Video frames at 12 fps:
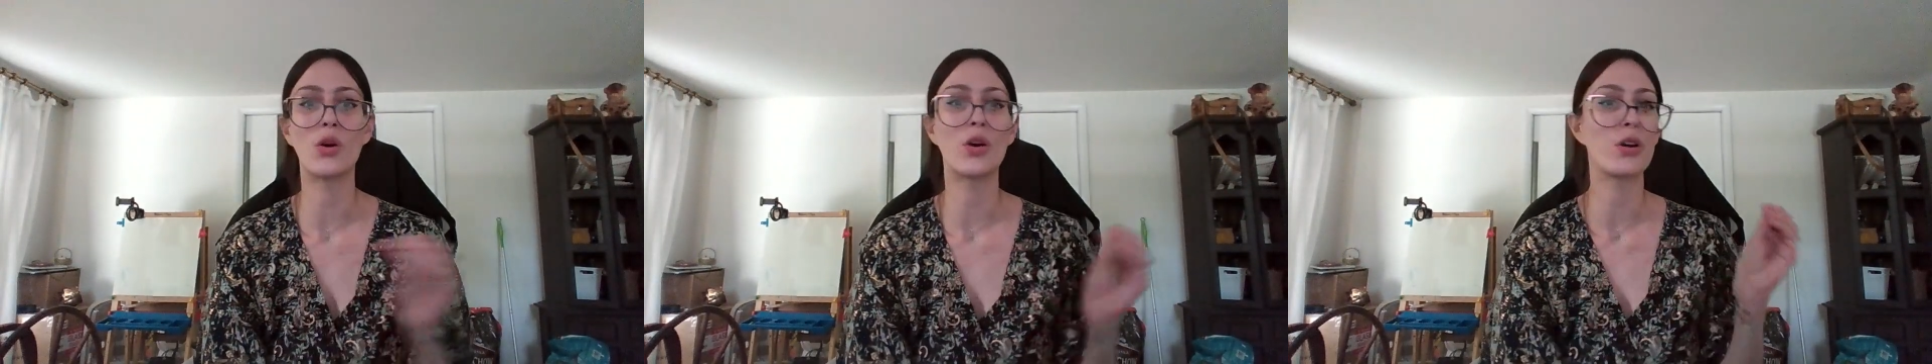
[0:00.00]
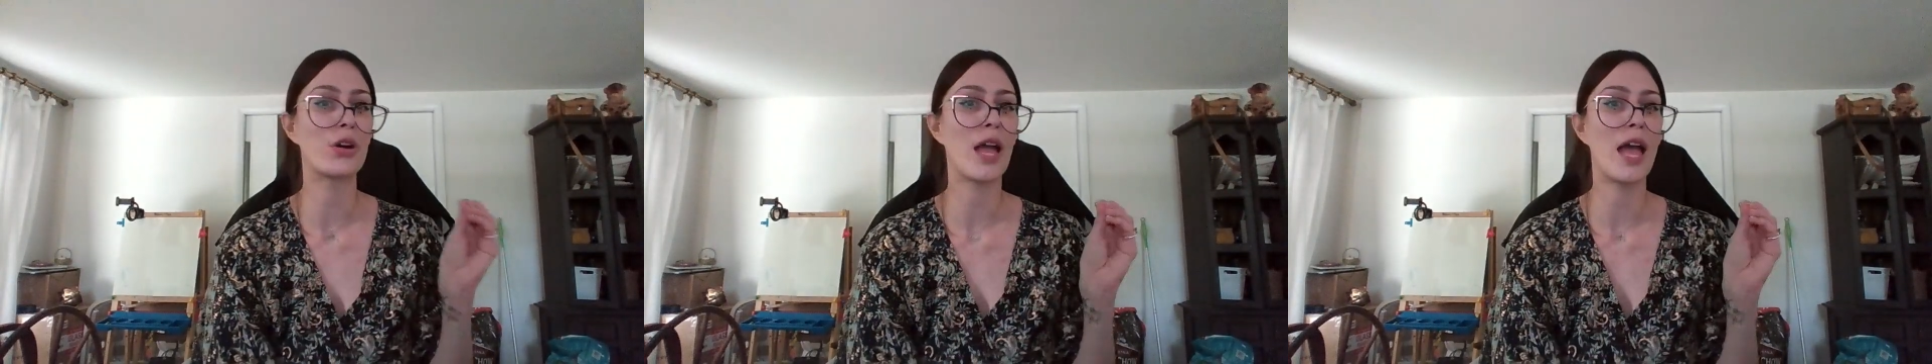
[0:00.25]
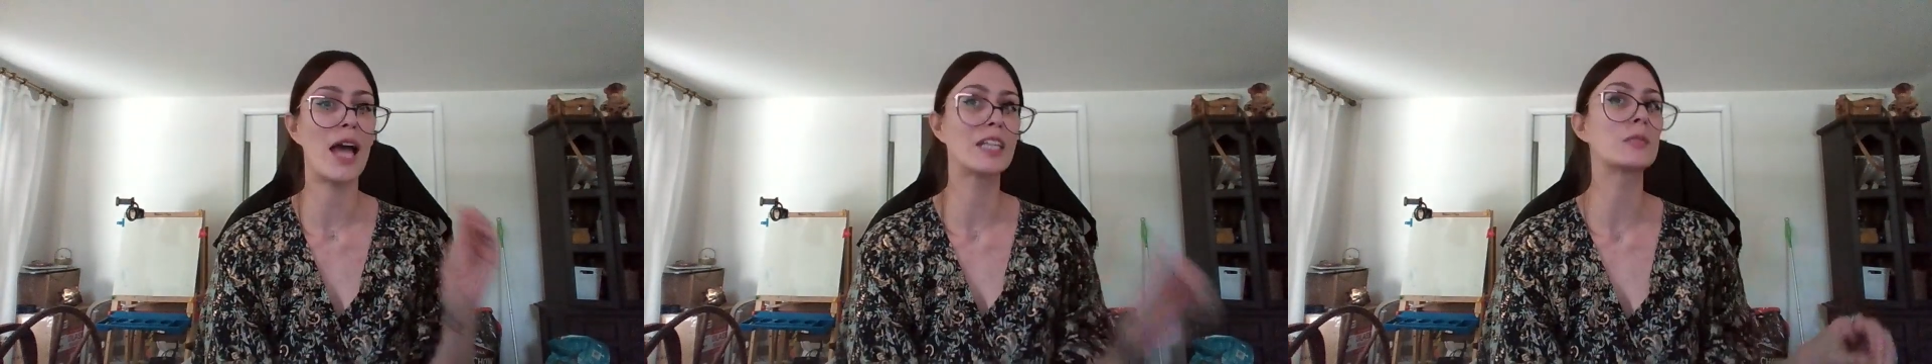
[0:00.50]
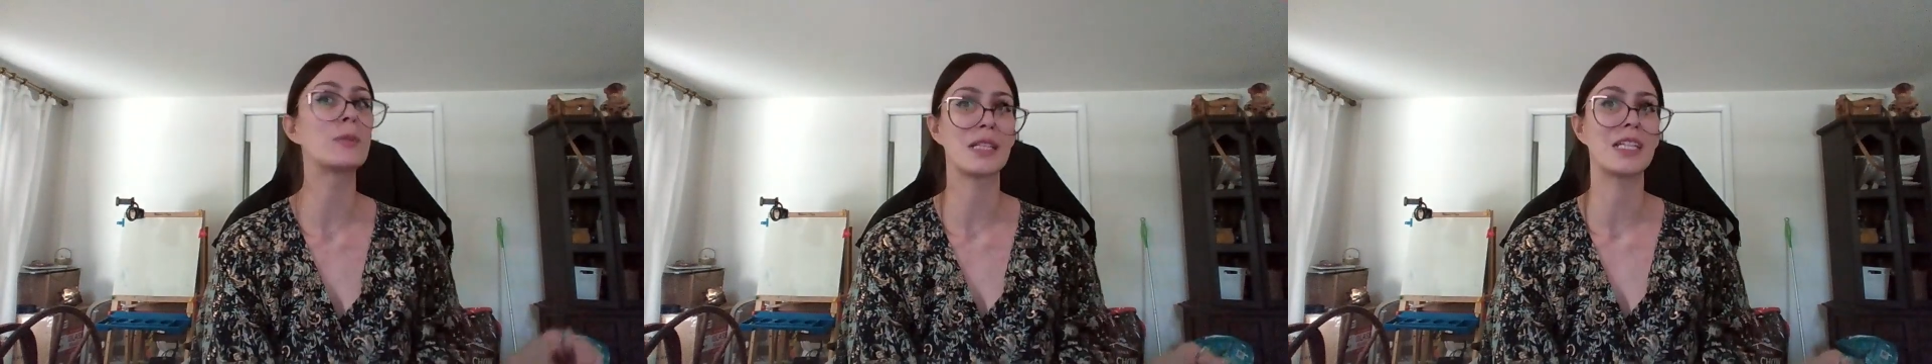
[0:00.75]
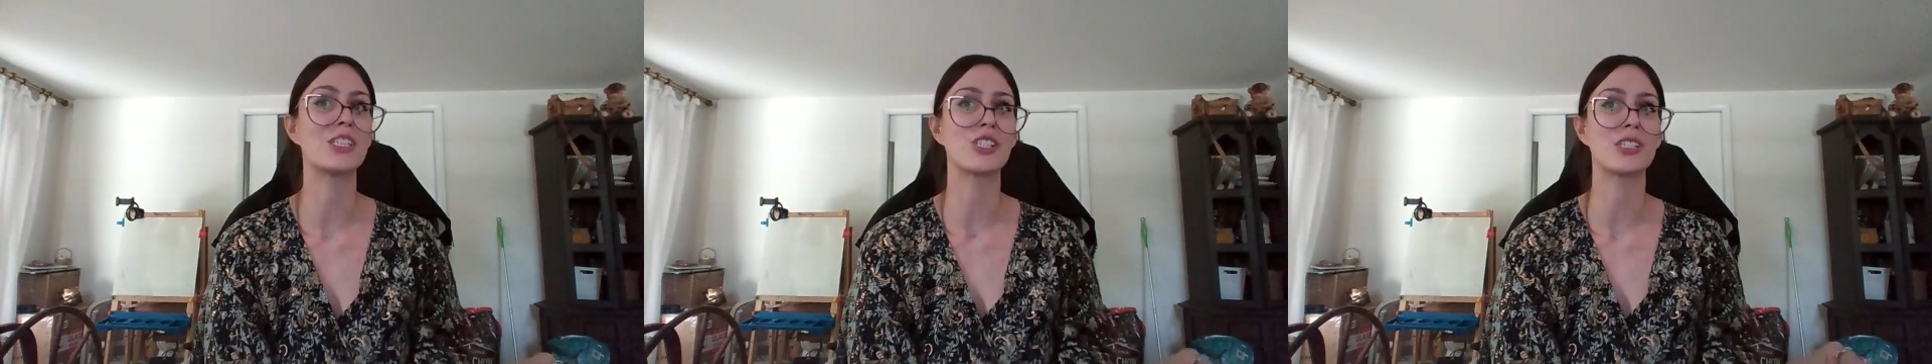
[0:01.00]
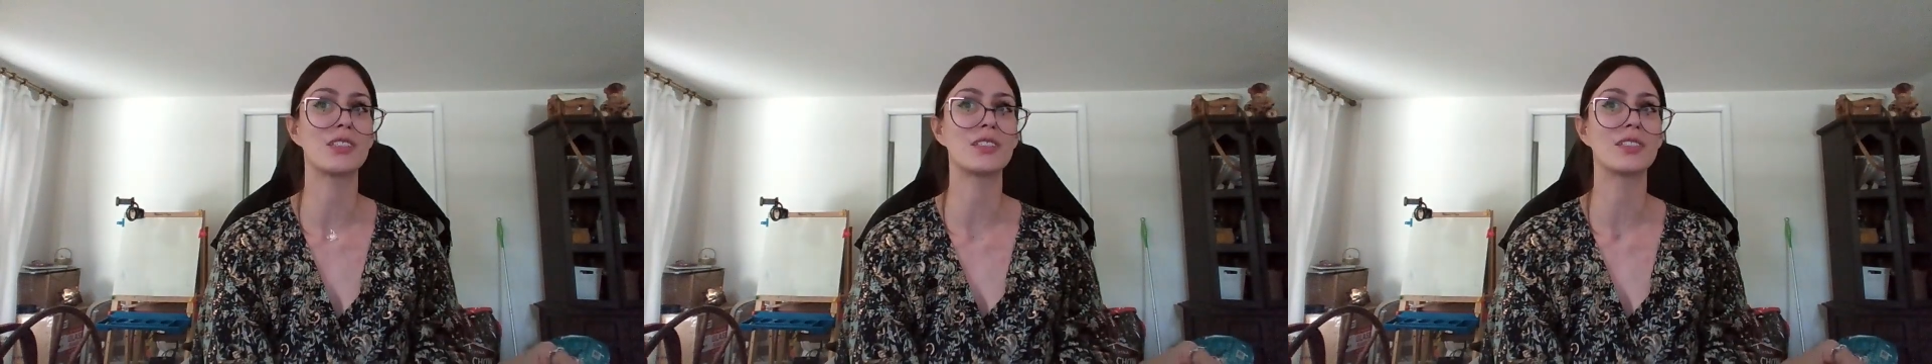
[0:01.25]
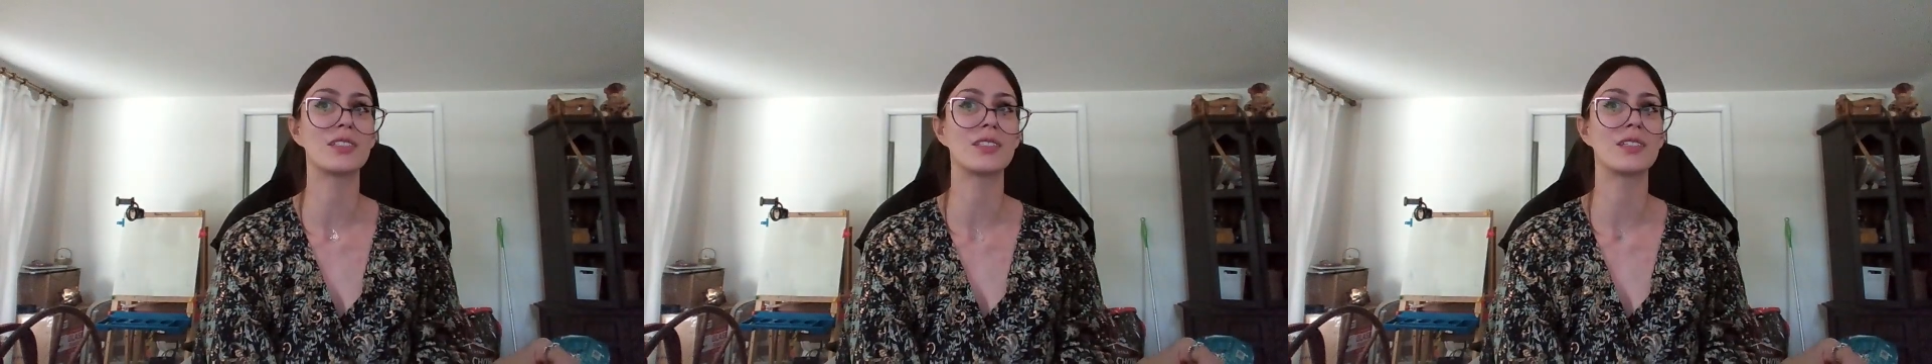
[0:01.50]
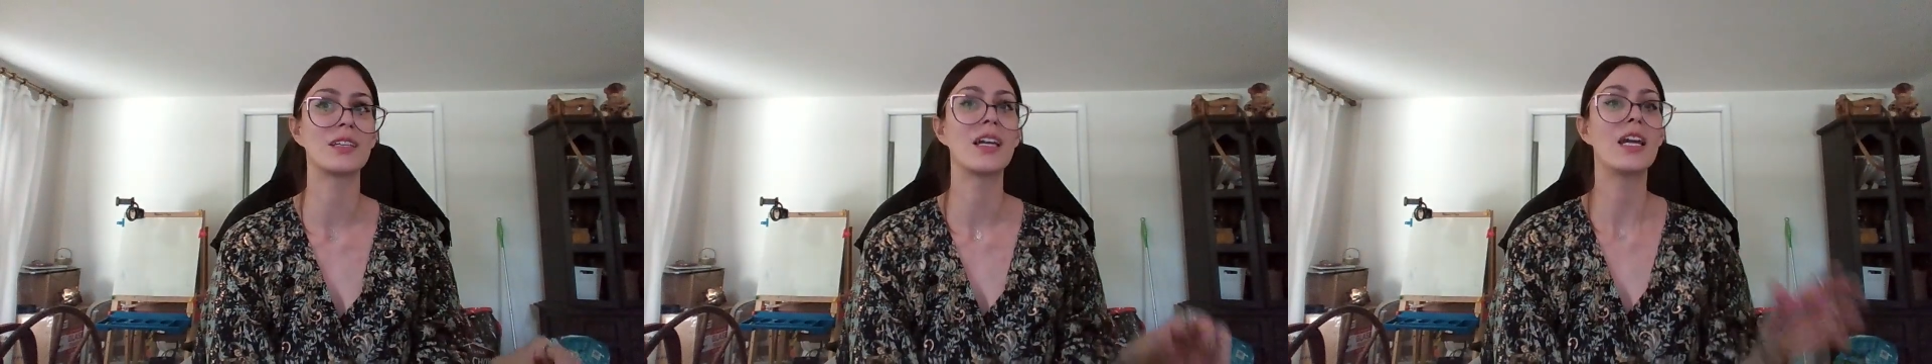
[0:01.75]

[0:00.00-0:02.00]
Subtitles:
or explanations.